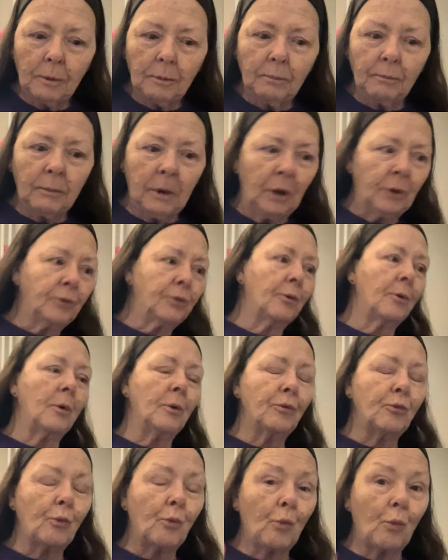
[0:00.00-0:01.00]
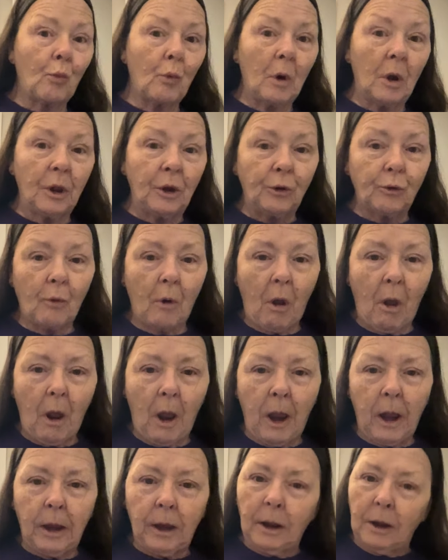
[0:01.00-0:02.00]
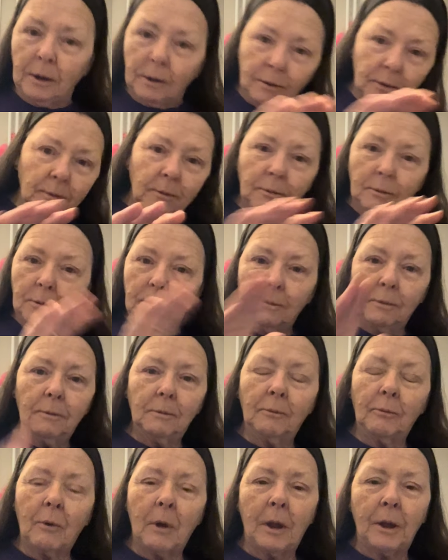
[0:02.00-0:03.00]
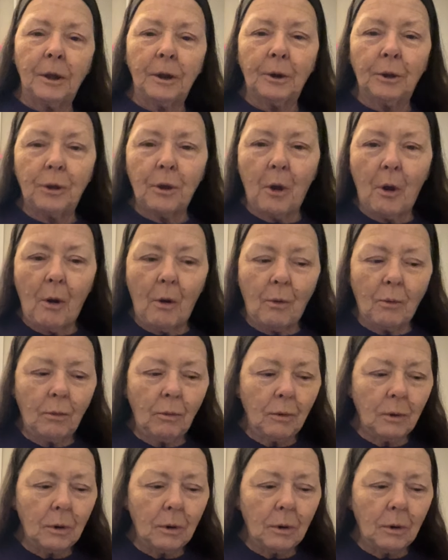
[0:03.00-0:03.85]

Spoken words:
Make sure it's really dry and ready to go.